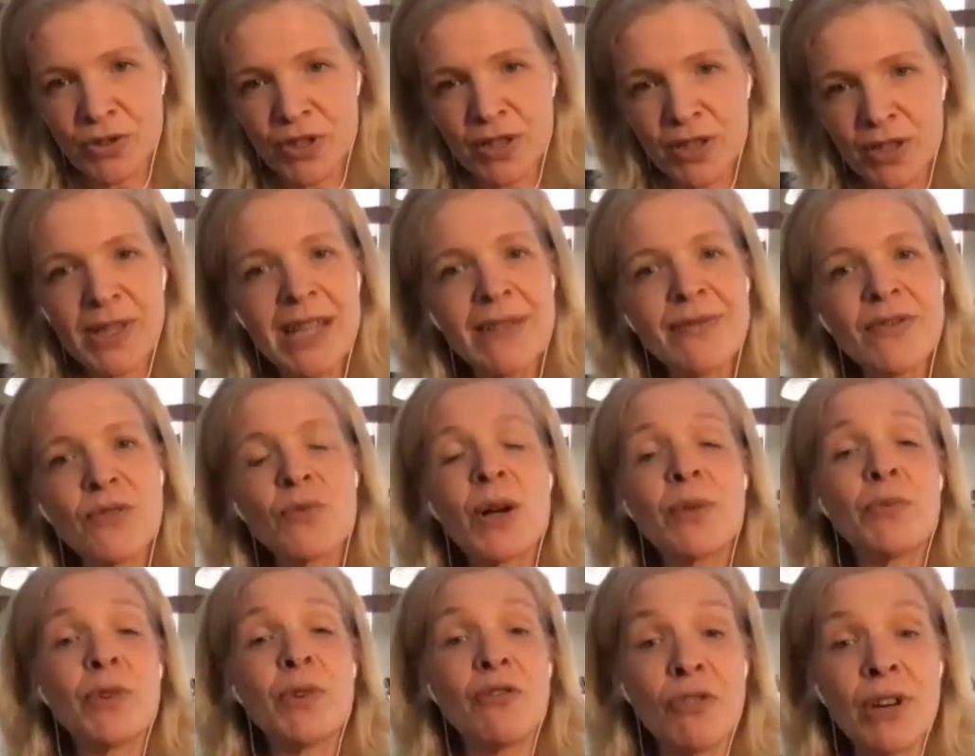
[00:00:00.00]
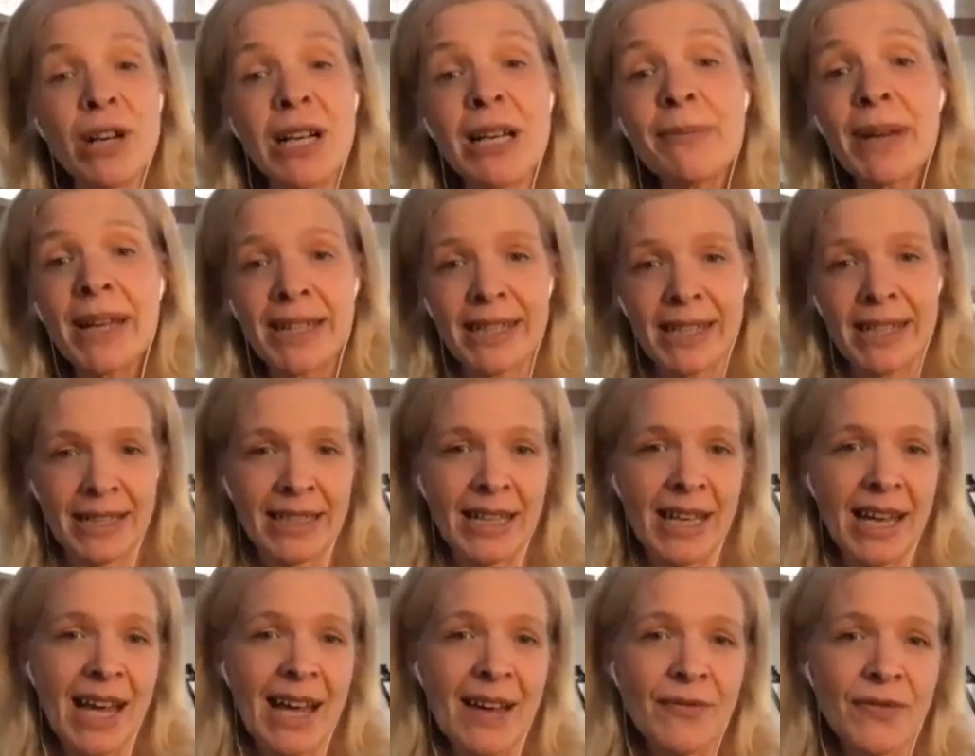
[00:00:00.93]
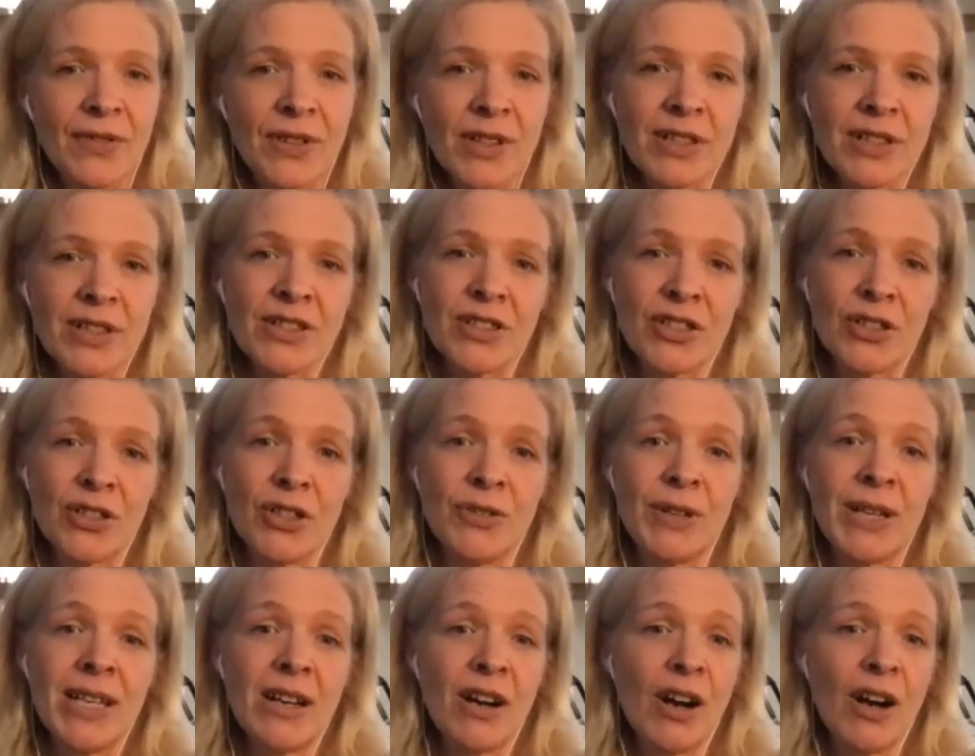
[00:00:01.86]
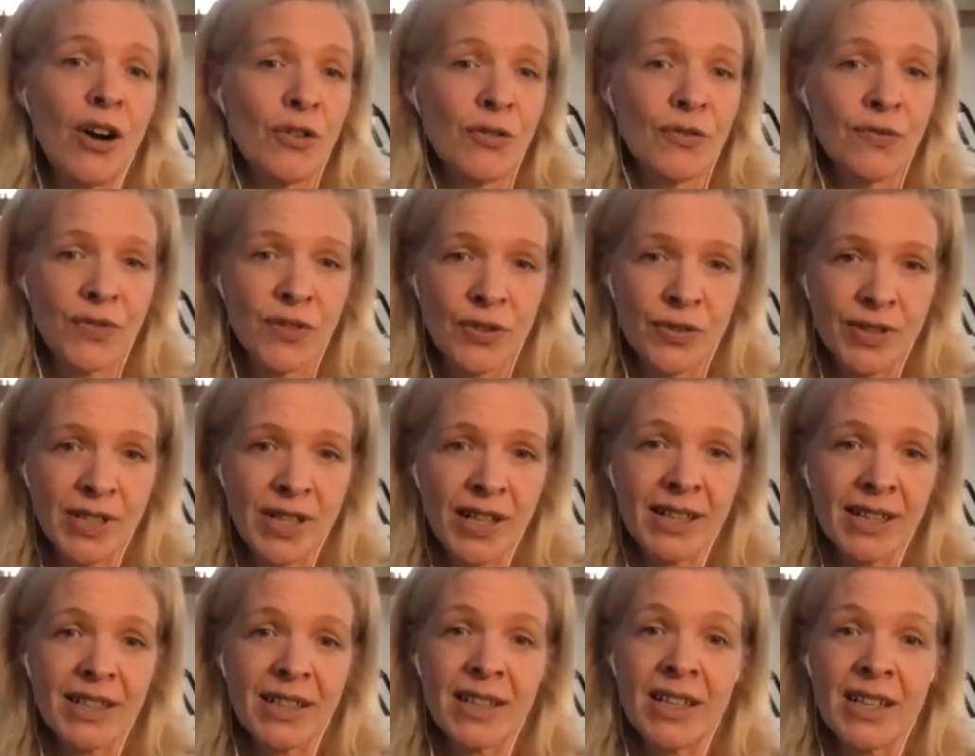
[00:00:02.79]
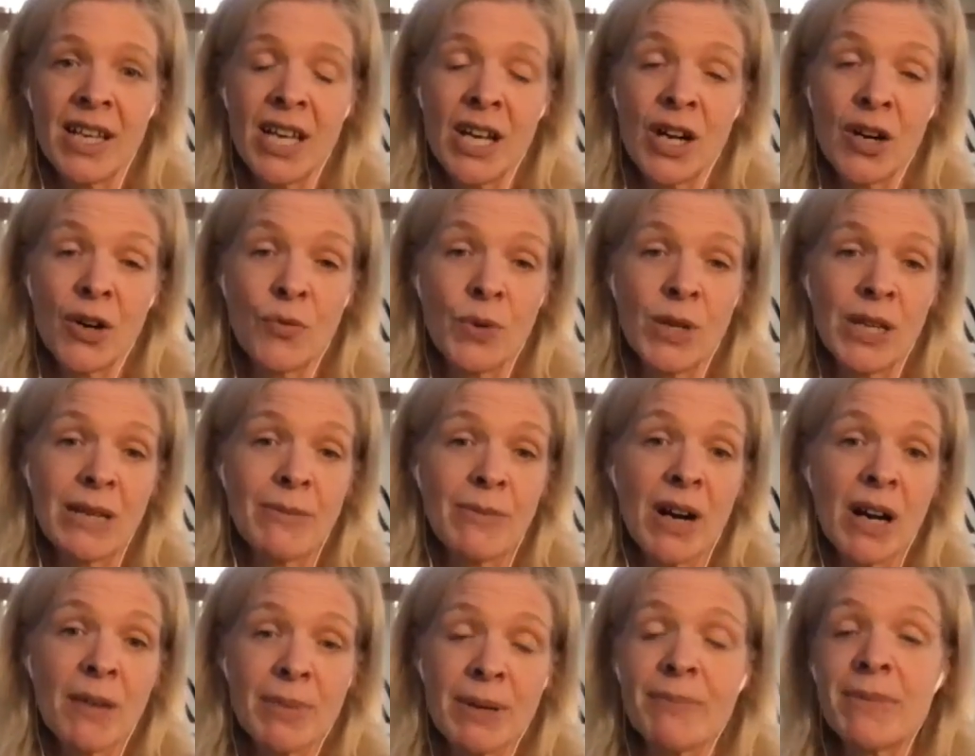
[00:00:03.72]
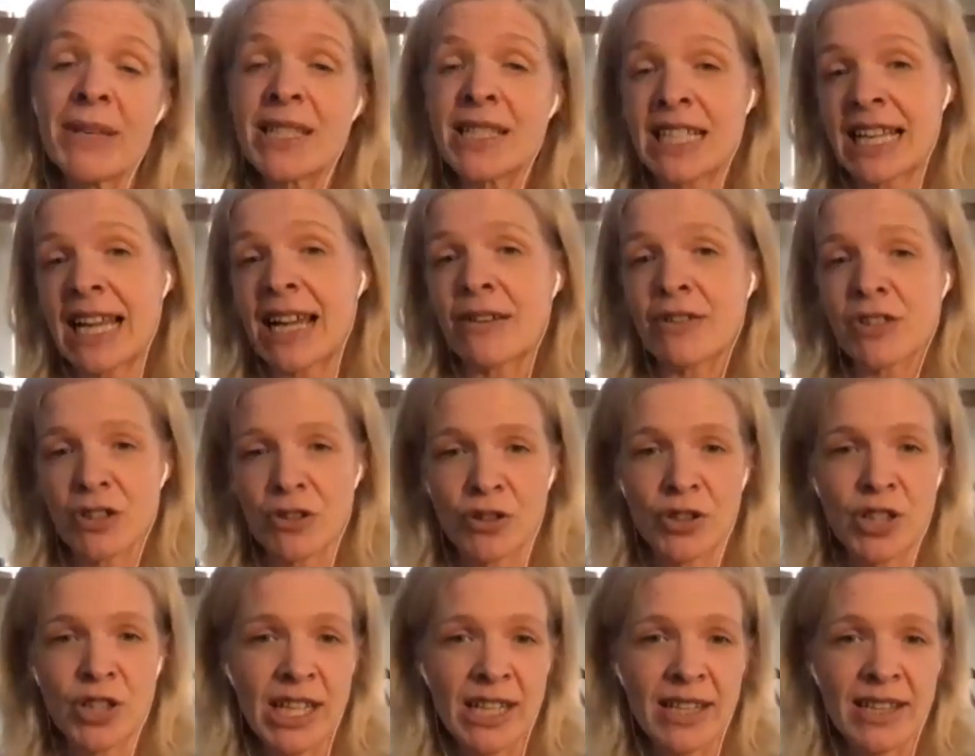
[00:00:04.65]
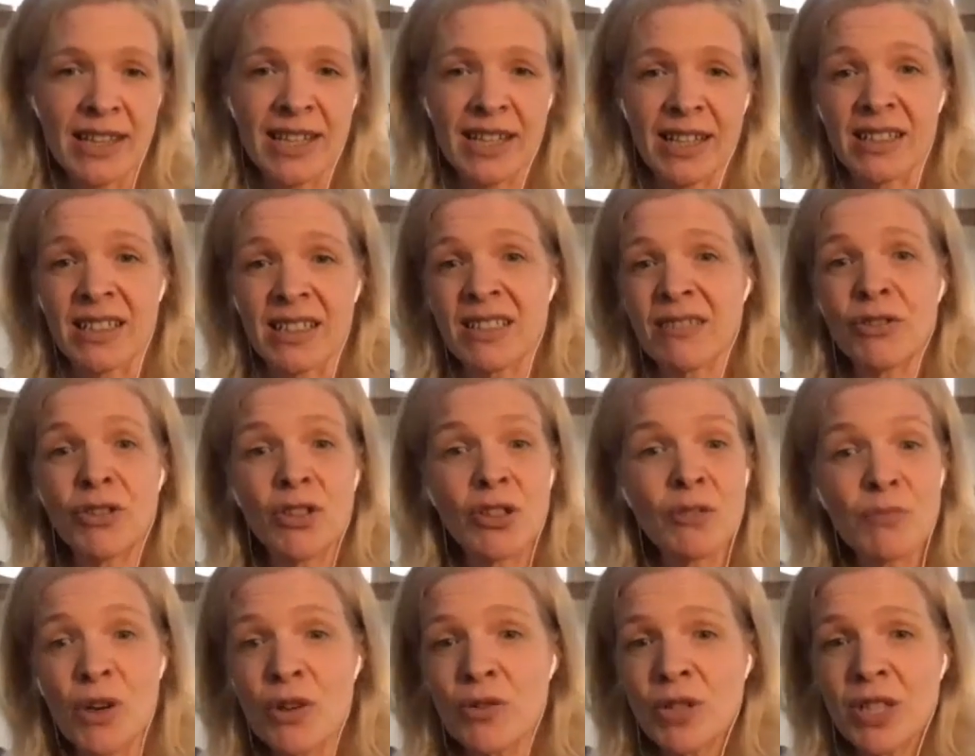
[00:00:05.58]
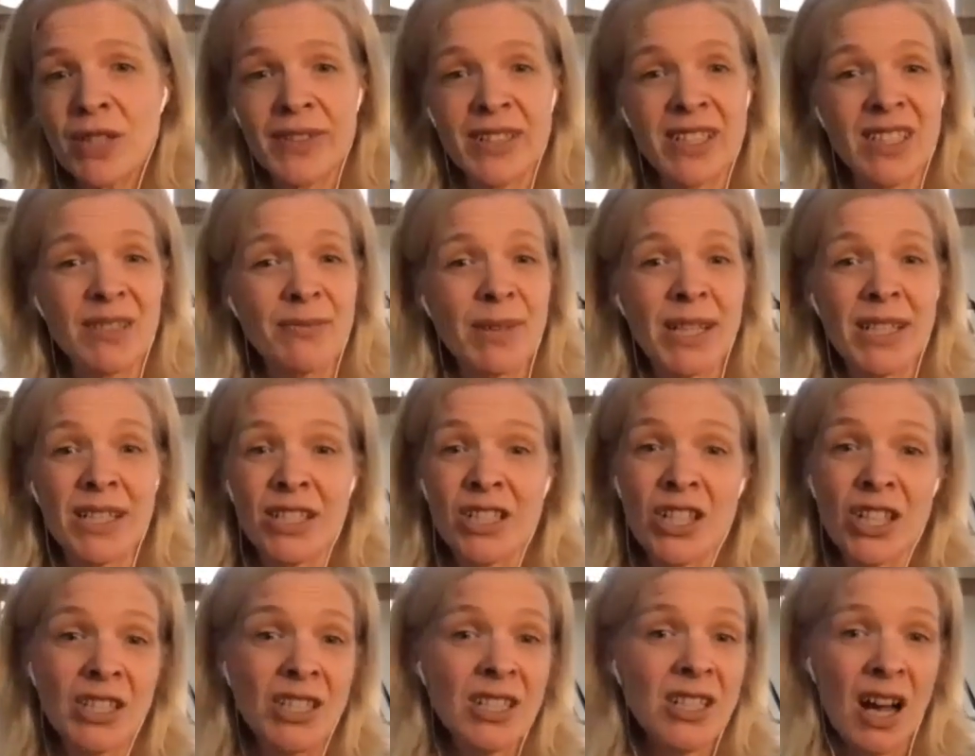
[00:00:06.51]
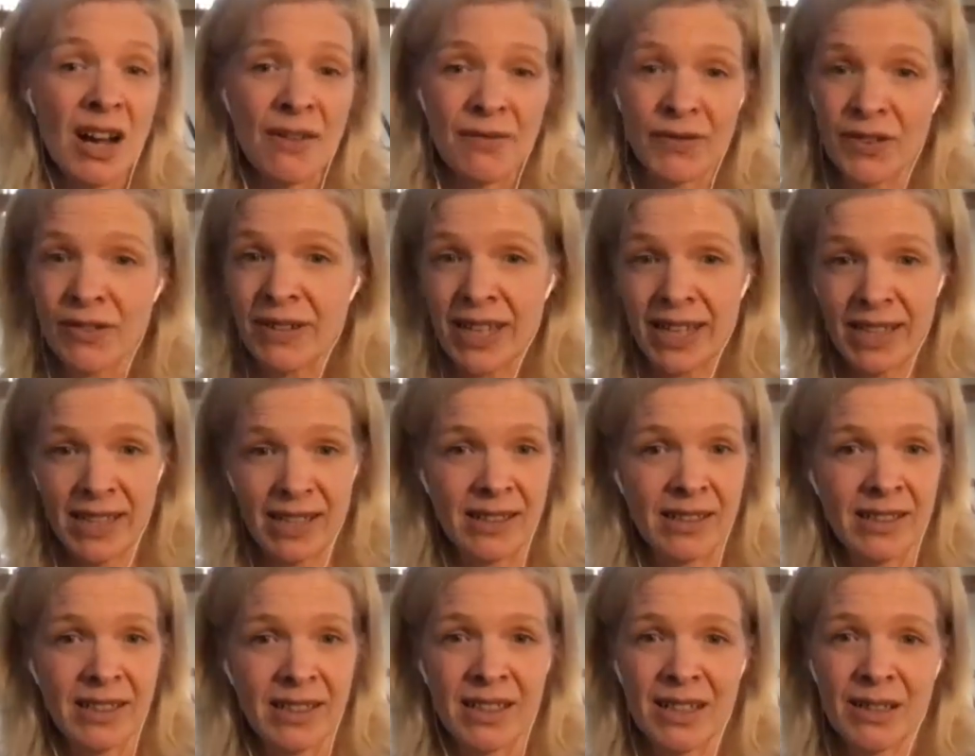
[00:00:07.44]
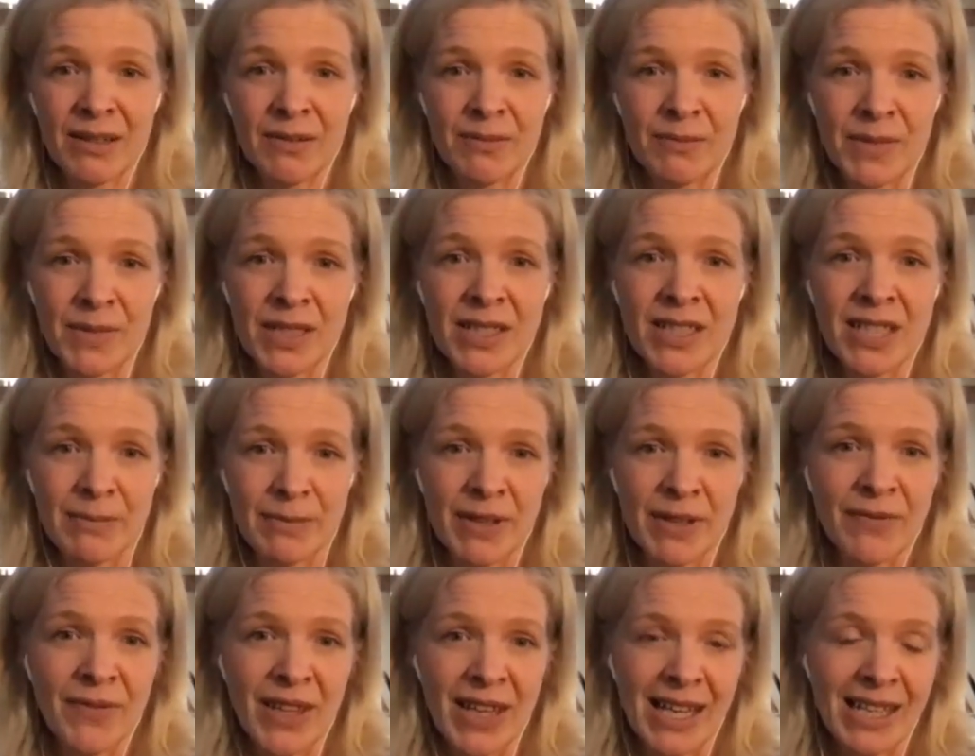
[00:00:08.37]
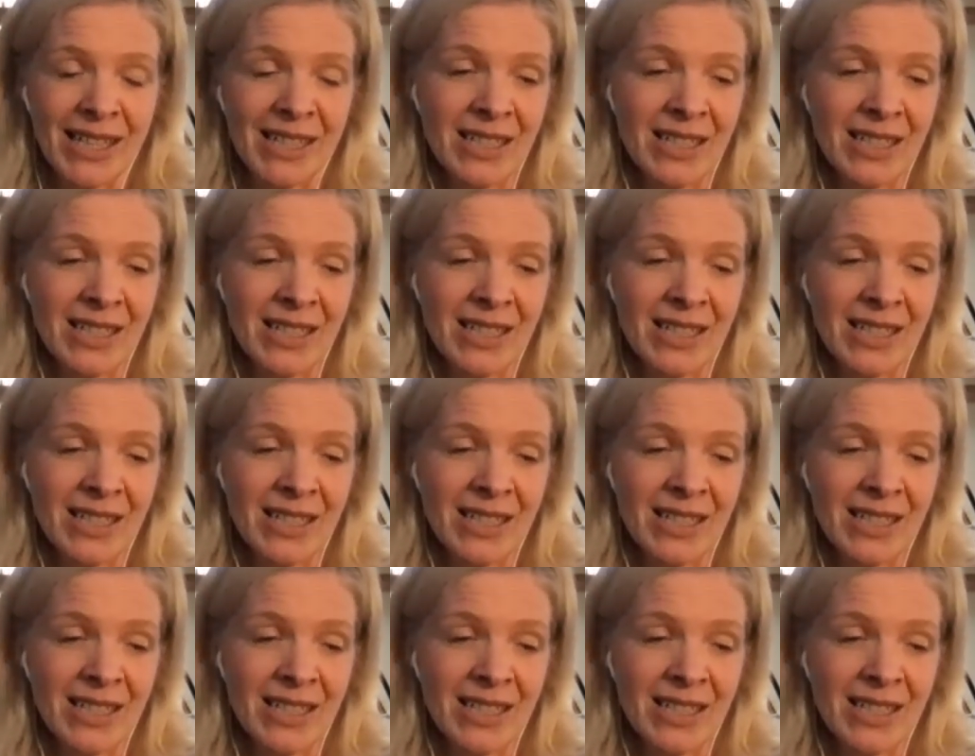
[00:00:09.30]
So even when we're really making that effort to eat a whole food diet, we might be missing out on key things. So good multivitamins just covering um, some of that.